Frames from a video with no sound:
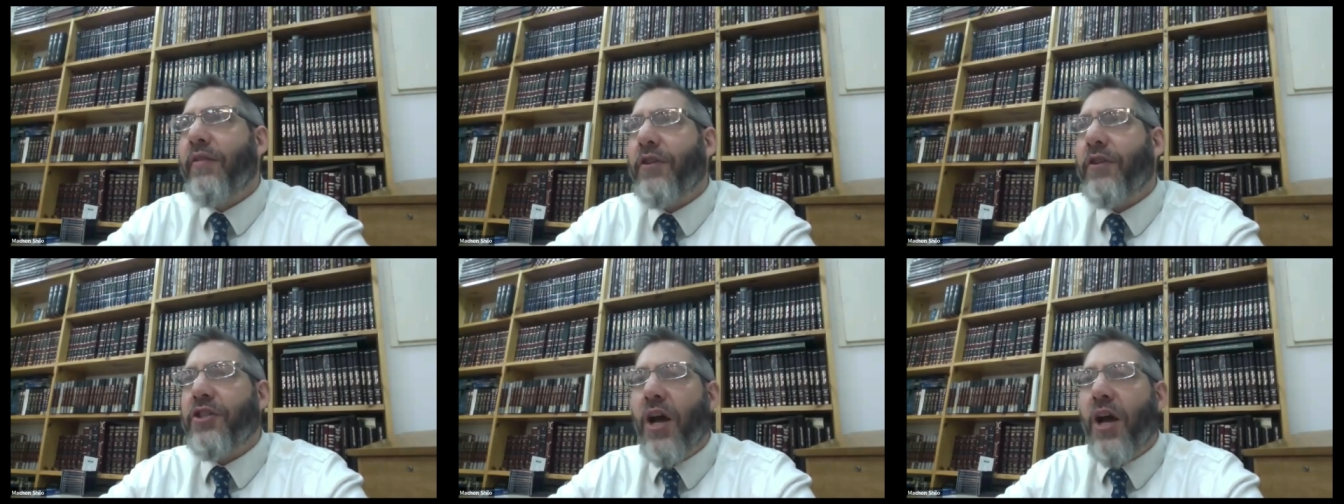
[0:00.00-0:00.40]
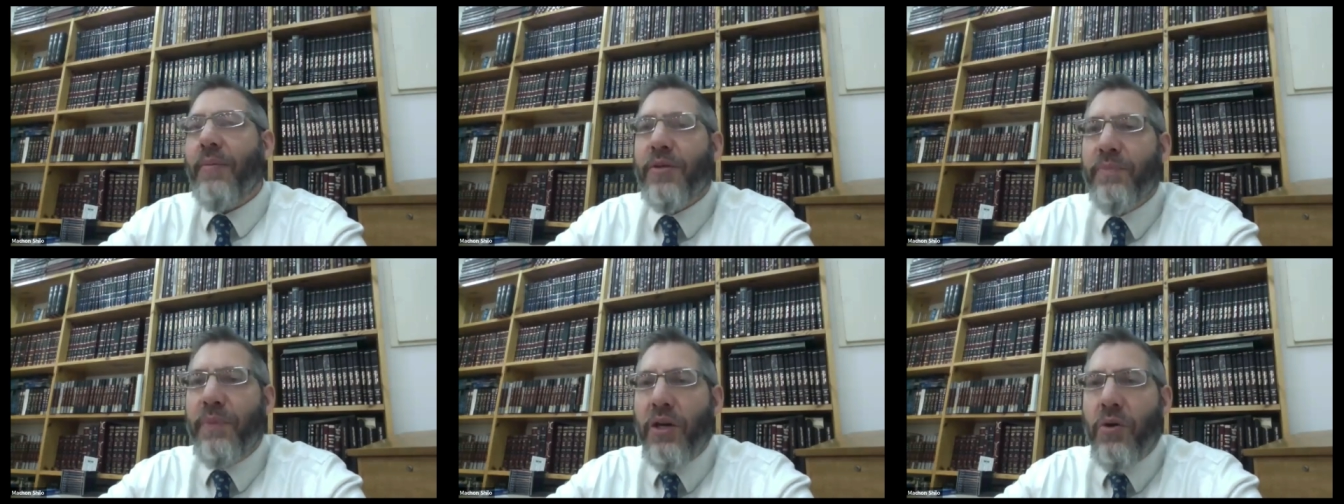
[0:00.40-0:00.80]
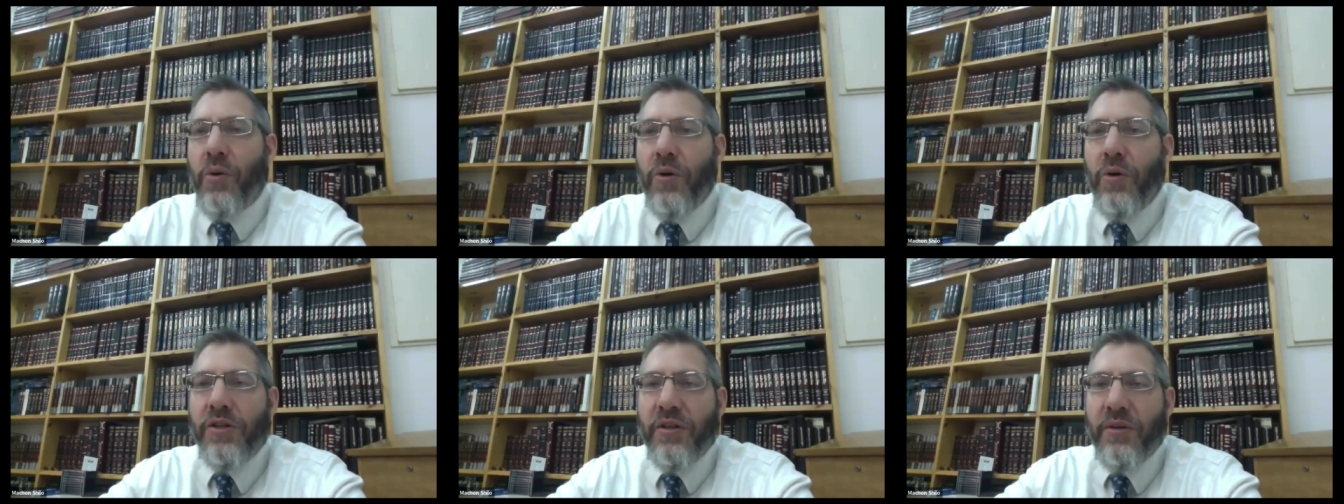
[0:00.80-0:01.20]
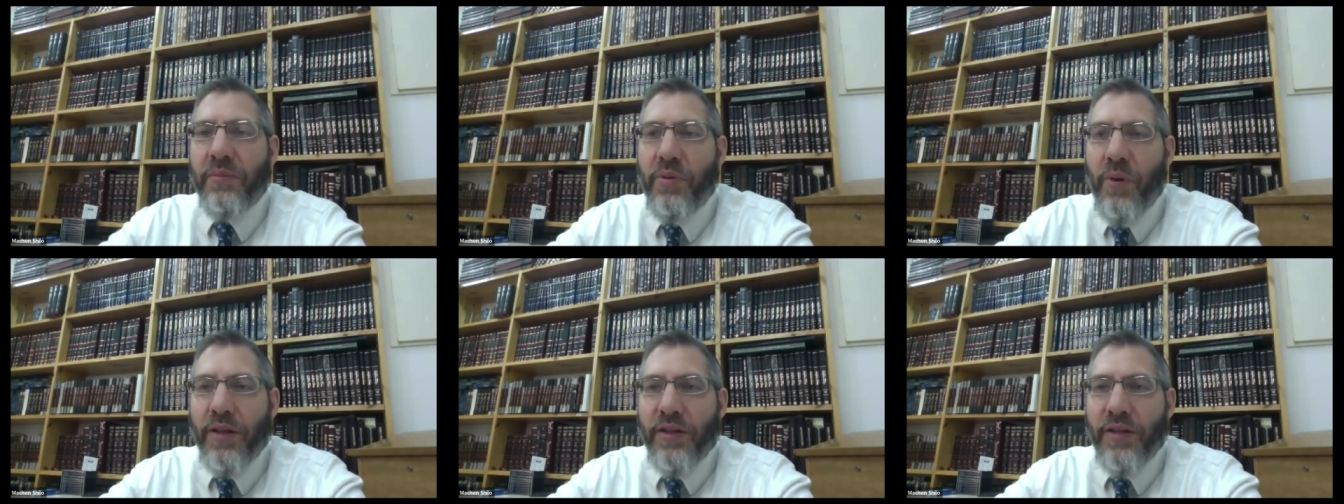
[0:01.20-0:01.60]
for Shabbos, because the
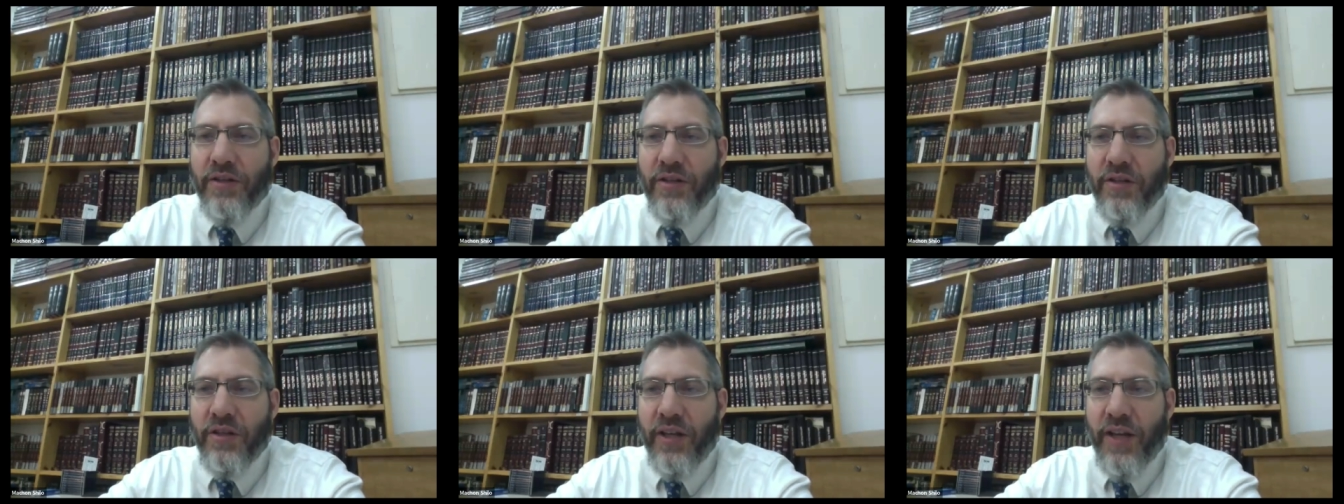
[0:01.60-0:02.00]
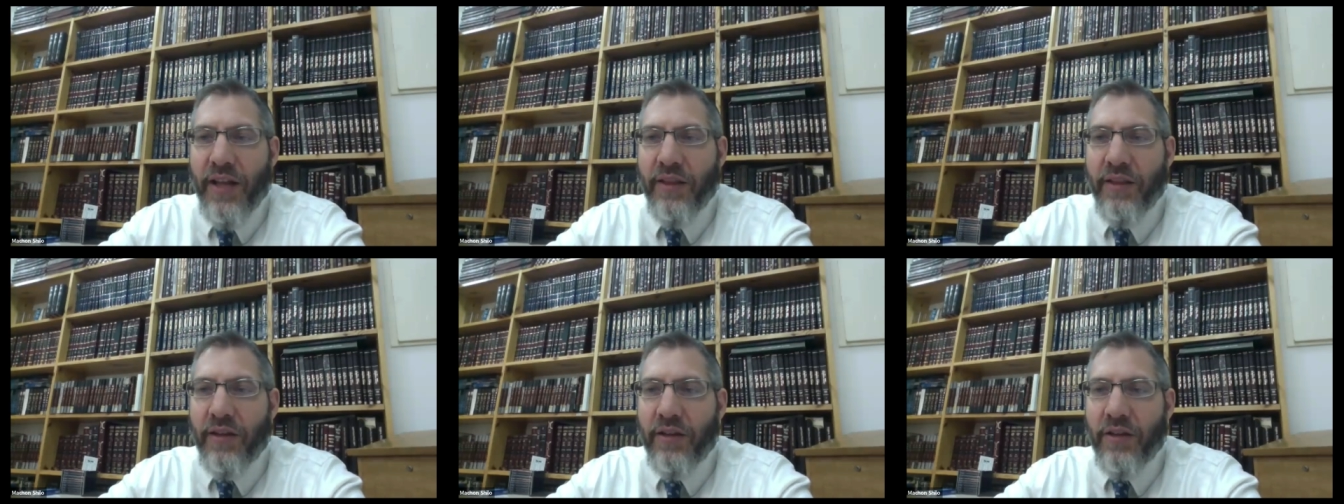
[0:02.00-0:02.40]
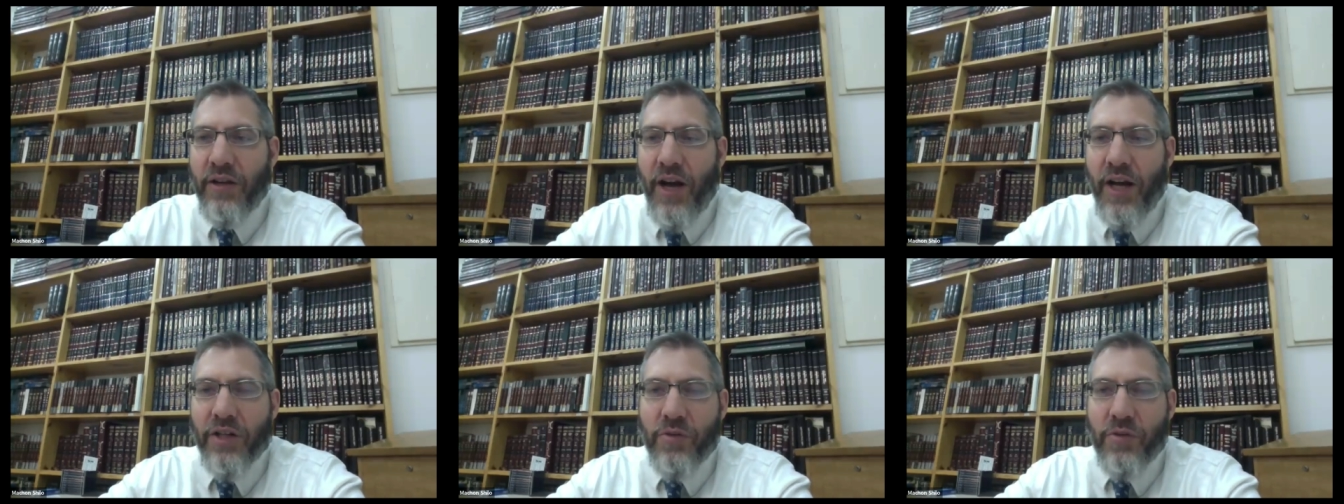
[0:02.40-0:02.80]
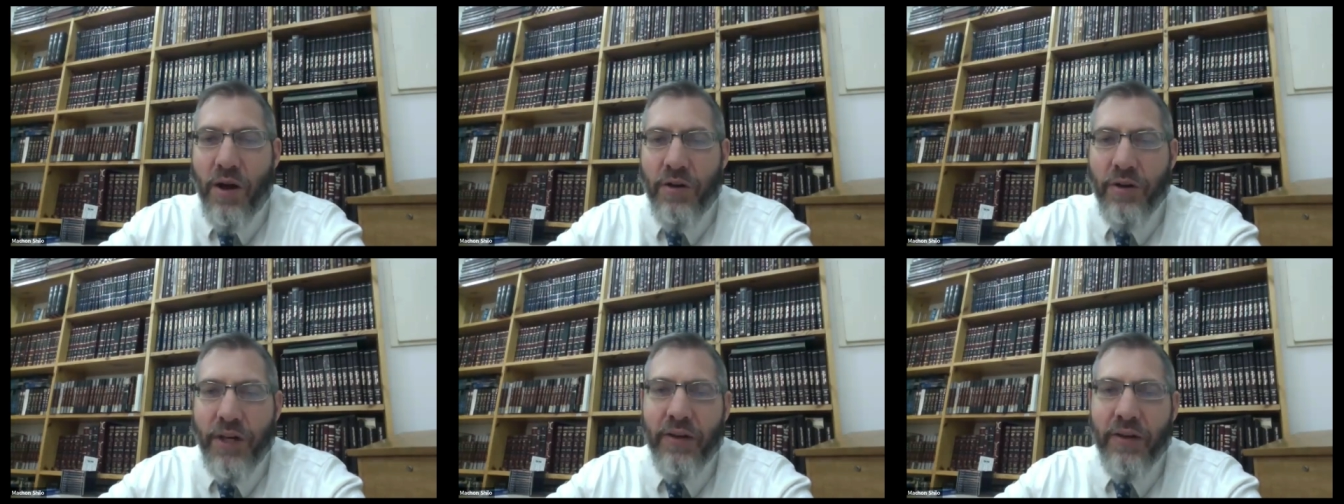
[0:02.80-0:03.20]
point is to get the highest
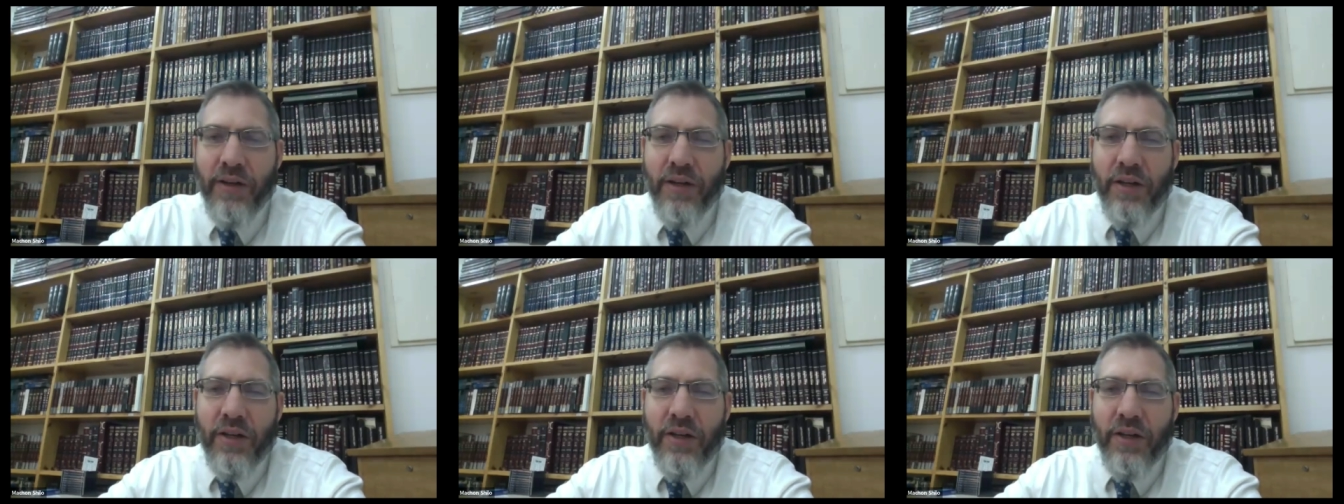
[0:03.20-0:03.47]
quality,